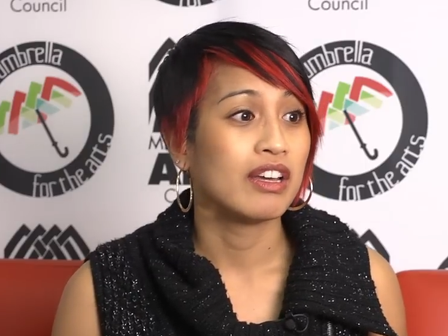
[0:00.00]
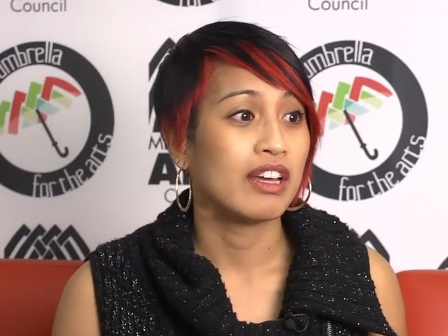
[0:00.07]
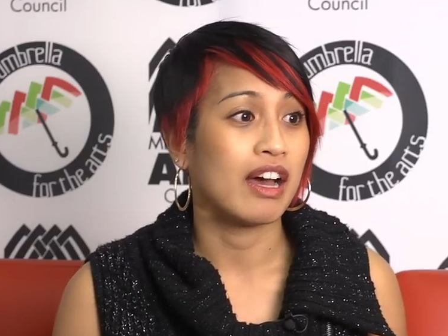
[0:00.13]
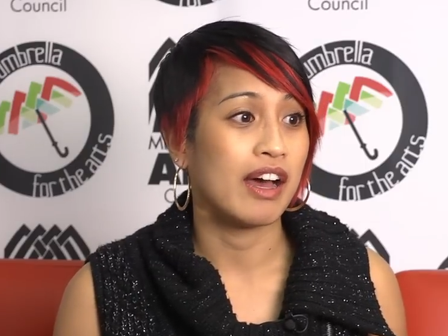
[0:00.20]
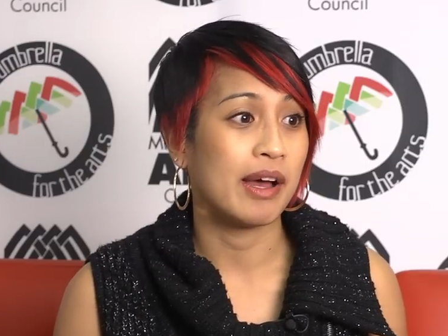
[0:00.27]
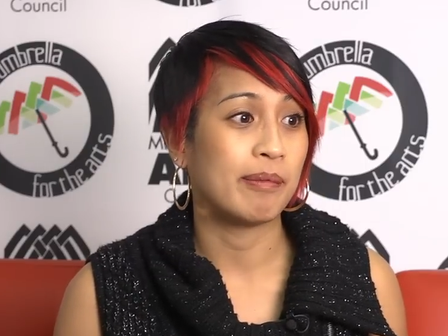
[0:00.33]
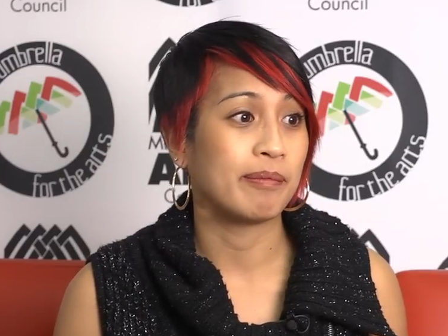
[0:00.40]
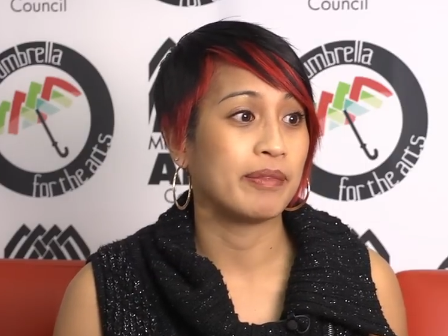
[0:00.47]

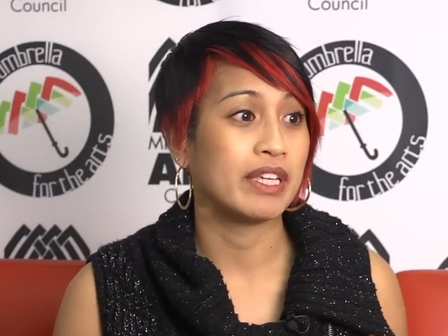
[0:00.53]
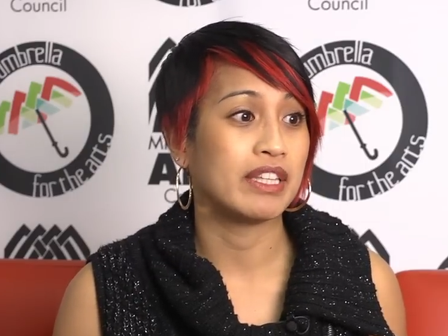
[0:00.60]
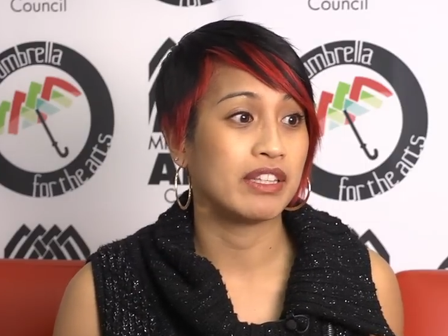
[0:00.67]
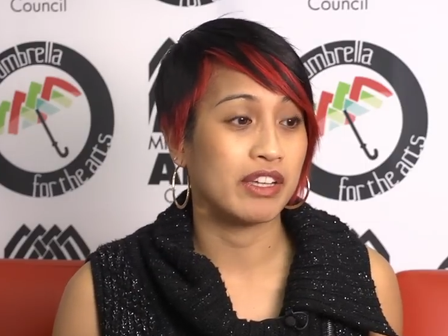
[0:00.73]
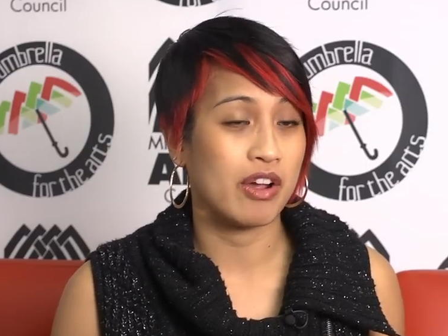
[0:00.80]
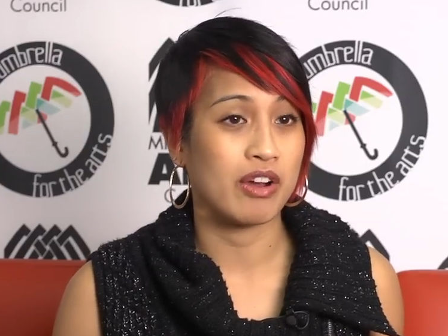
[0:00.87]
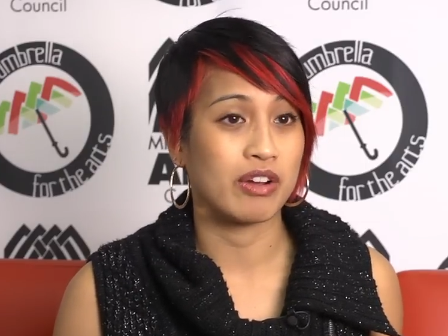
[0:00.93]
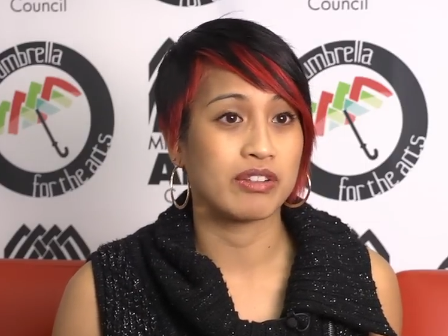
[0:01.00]
in
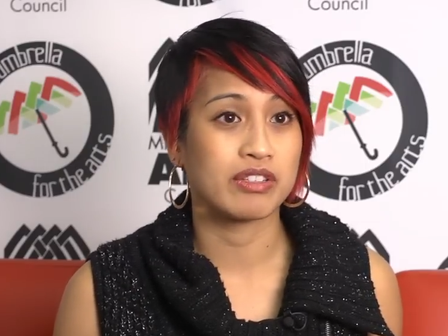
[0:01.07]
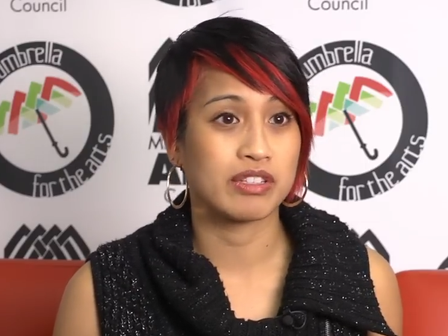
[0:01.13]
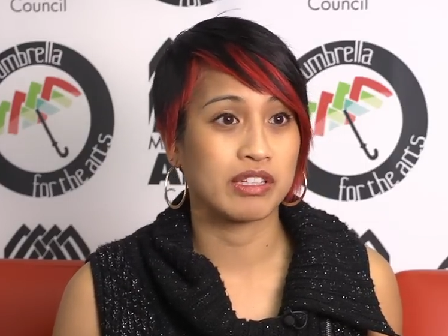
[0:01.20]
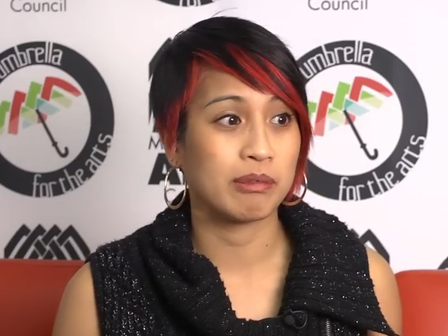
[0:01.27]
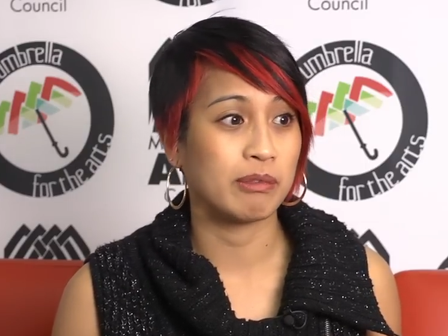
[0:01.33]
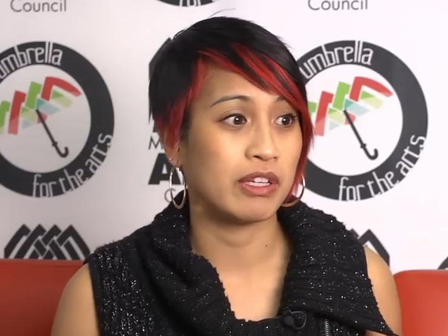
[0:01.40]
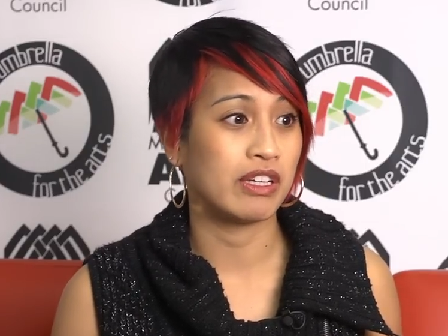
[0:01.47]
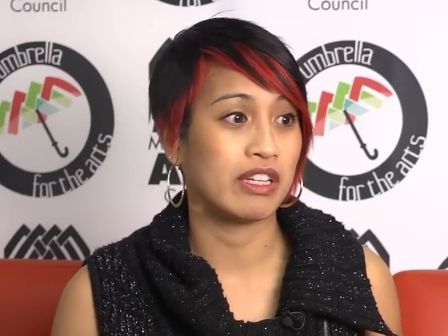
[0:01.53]
the arts
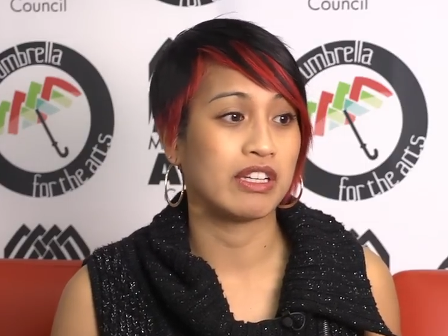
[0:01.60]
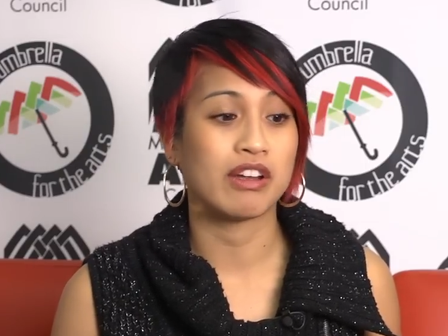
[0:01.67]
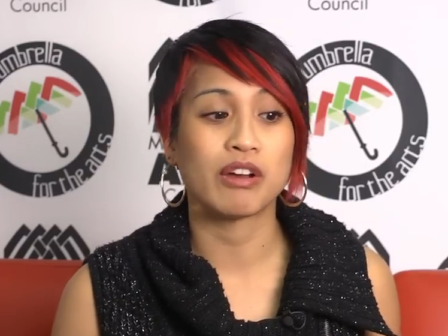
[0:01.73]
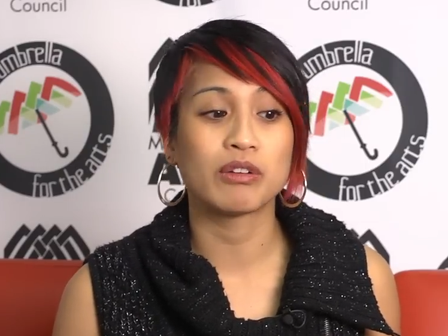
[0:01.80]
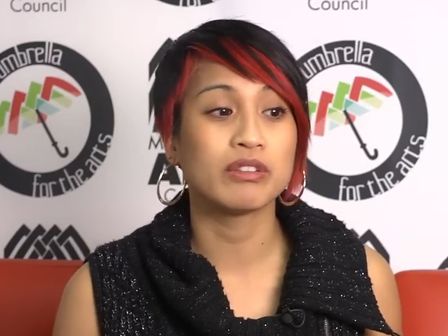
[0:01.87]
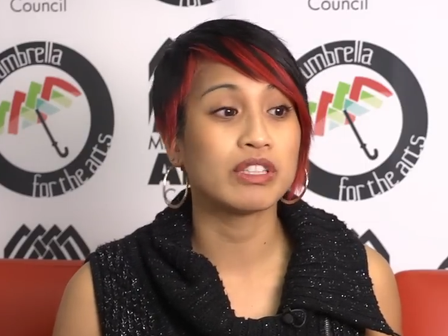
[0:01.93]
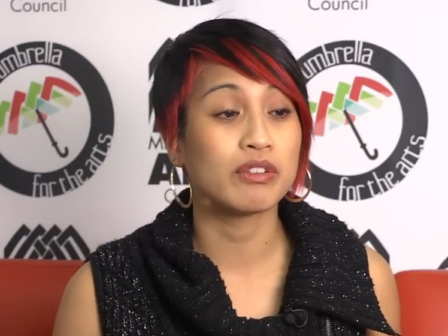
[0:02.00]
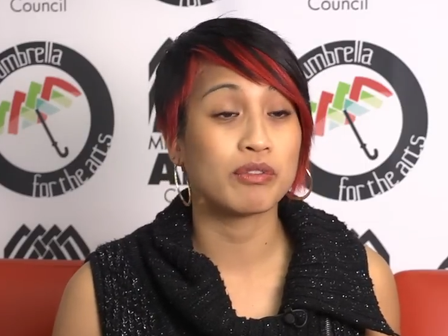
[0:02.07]
community, not
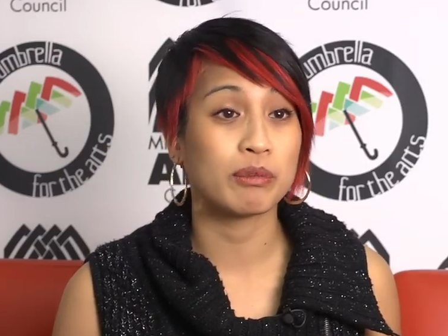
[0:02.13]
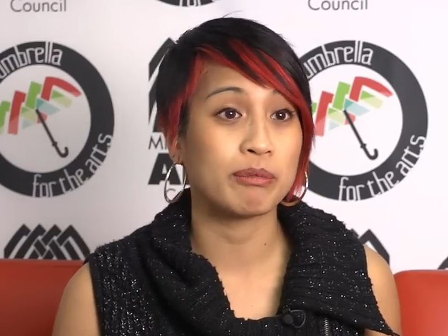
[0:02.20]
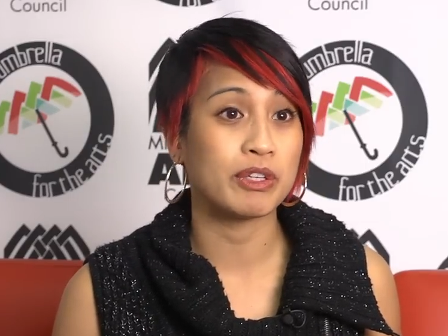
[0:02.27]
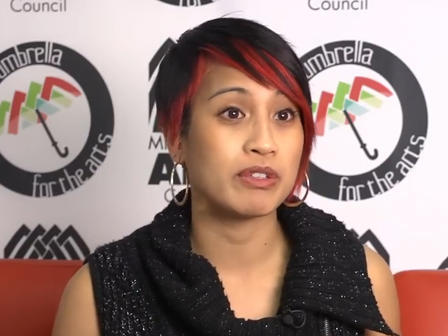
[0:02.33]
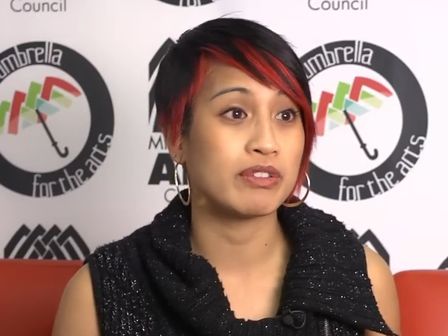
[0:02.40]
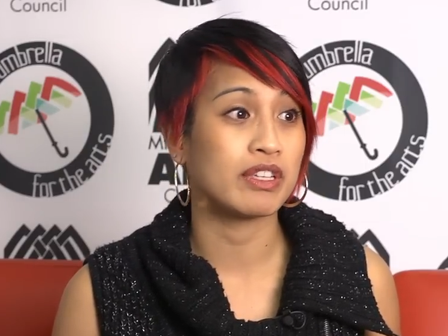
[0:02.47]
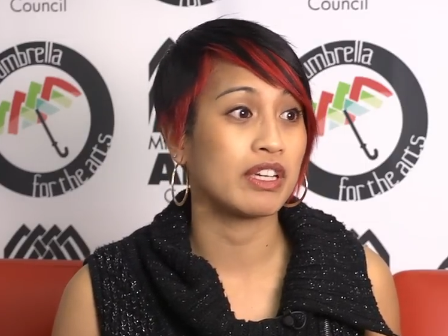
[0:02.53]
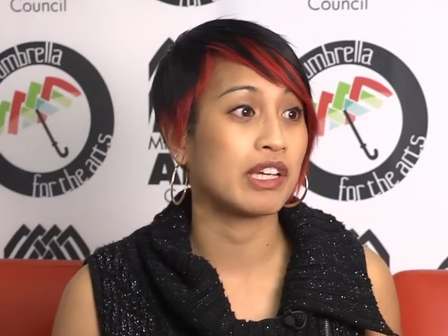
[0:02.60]
only for
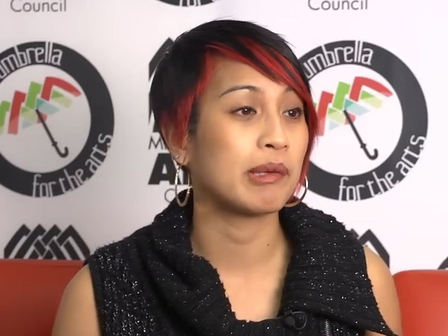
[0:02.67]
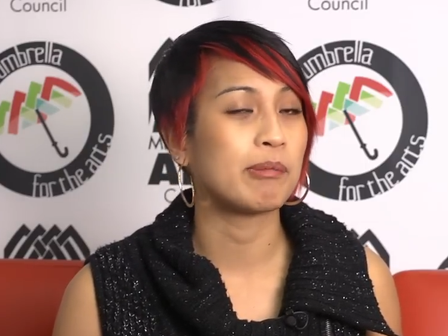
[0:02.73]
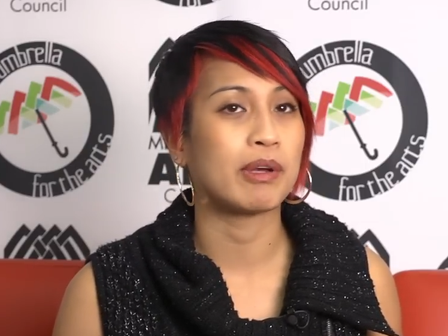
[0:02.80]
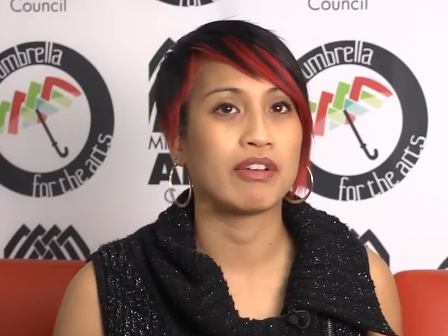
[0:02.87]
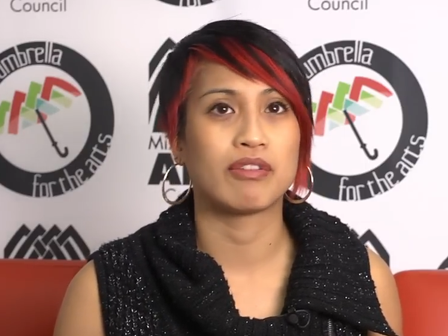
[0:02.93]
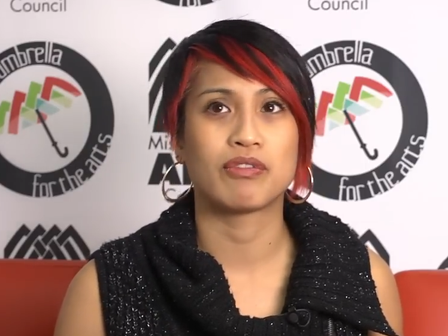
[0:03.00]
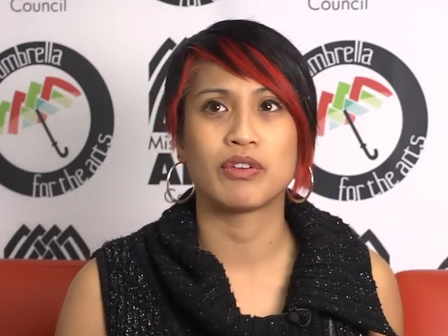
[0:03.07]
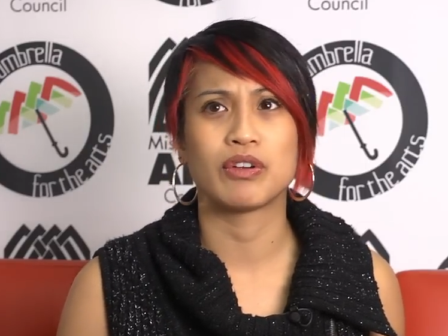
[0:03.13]
music,
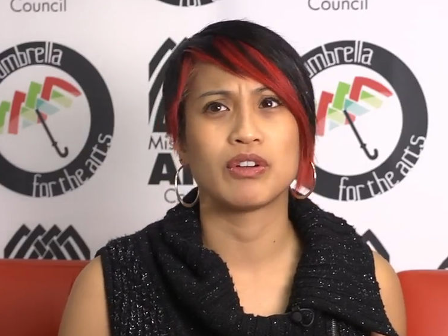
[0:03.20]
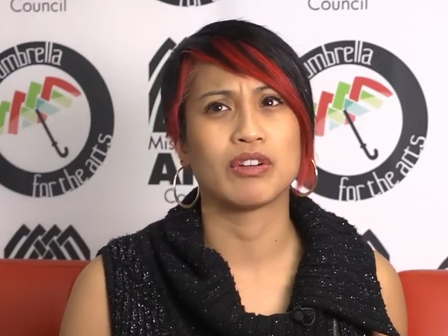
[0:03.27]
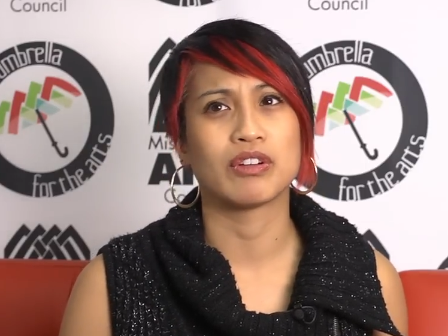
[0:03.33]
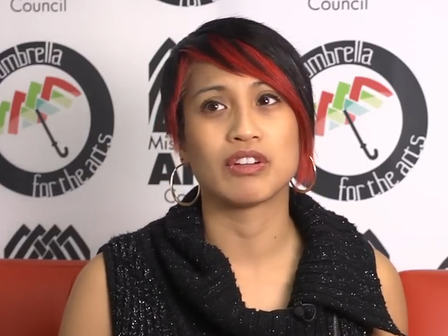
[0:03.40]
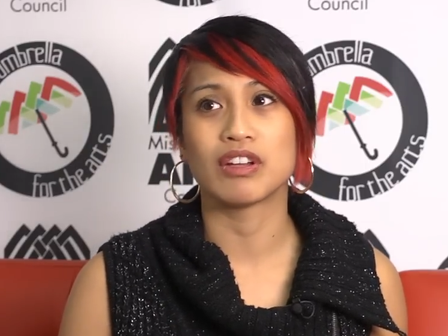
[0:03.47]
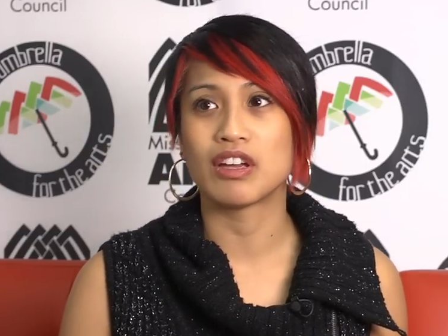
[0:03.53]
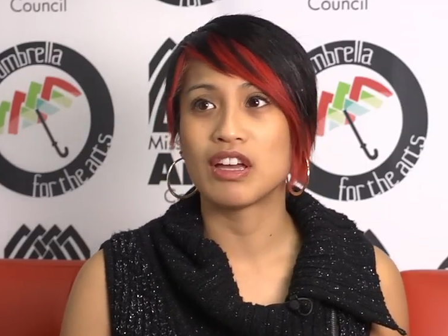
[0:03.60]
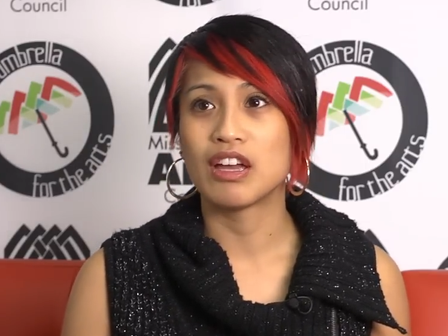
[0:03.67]
but for